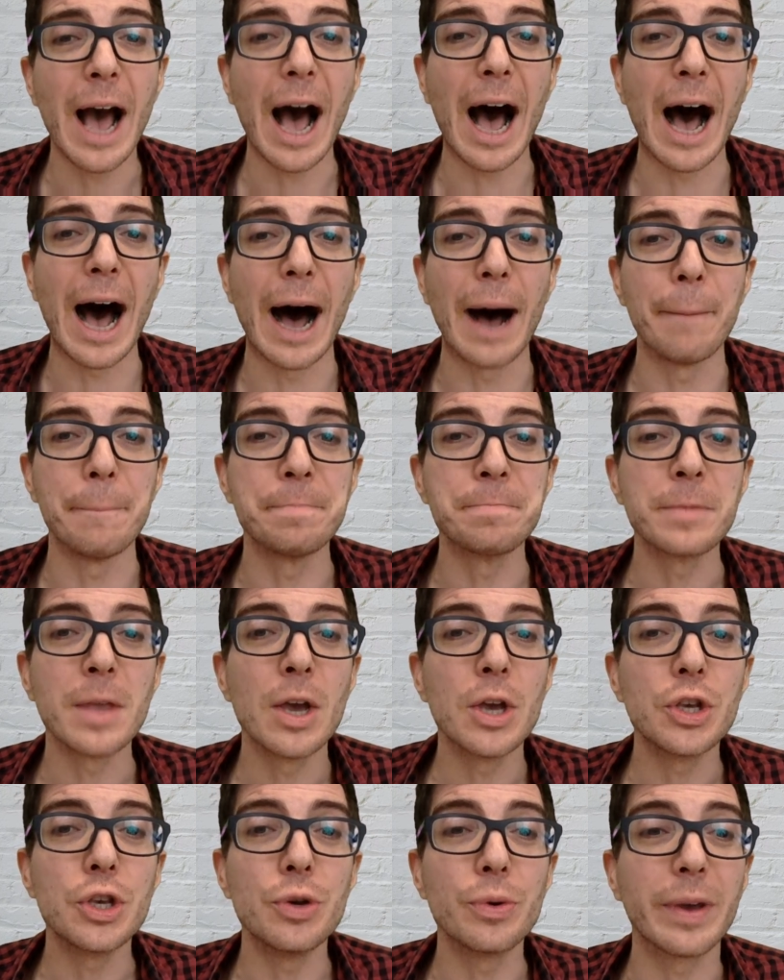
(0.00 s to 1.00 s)
Um,
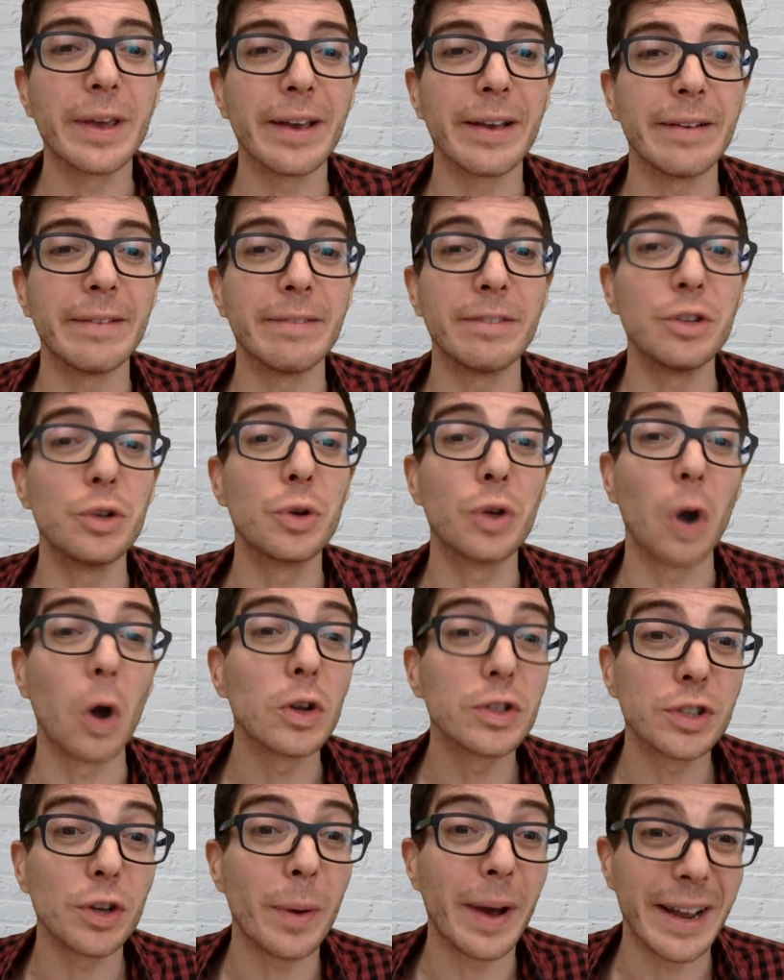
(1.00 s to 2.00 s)
you can you can
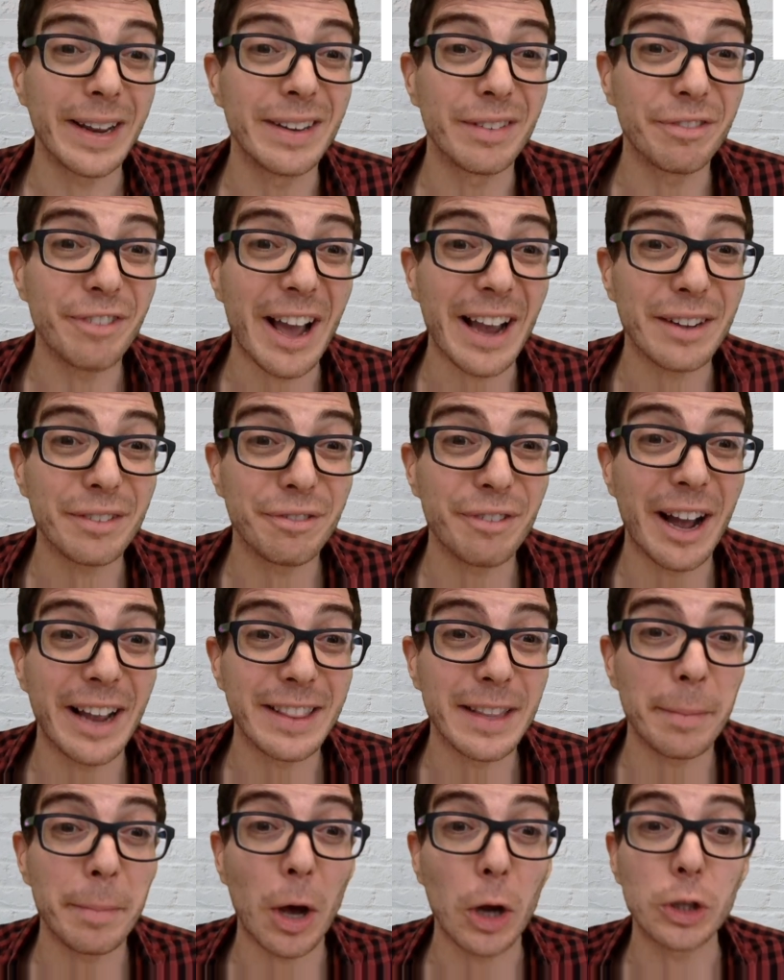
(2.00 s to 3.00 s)
also uh, in fact
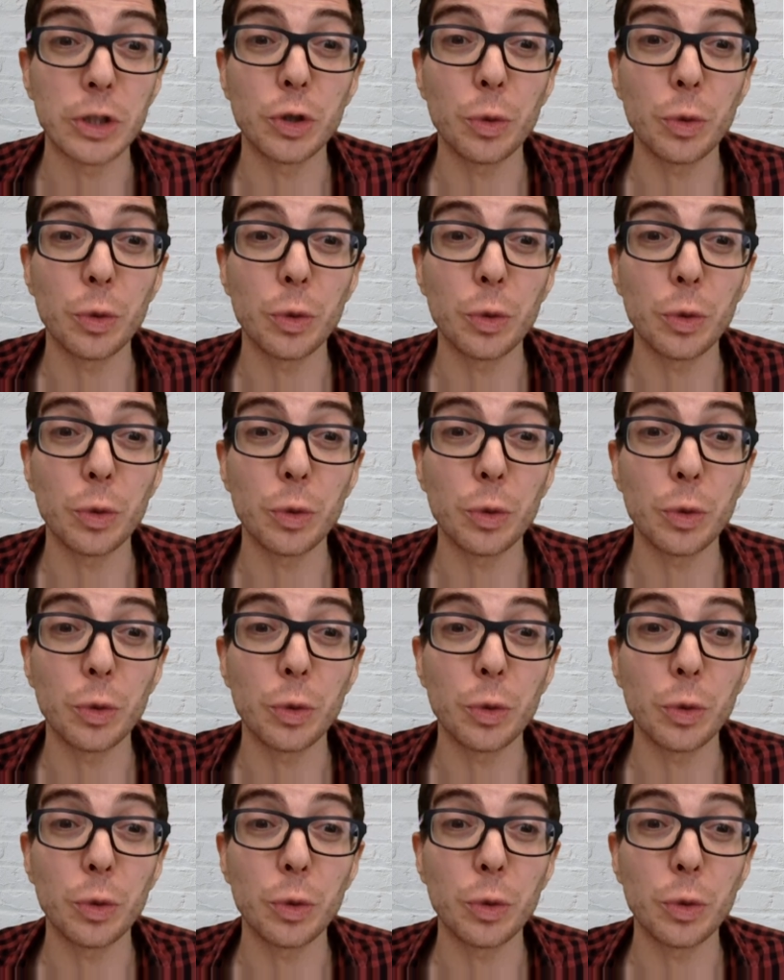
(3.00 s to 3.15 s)
find them on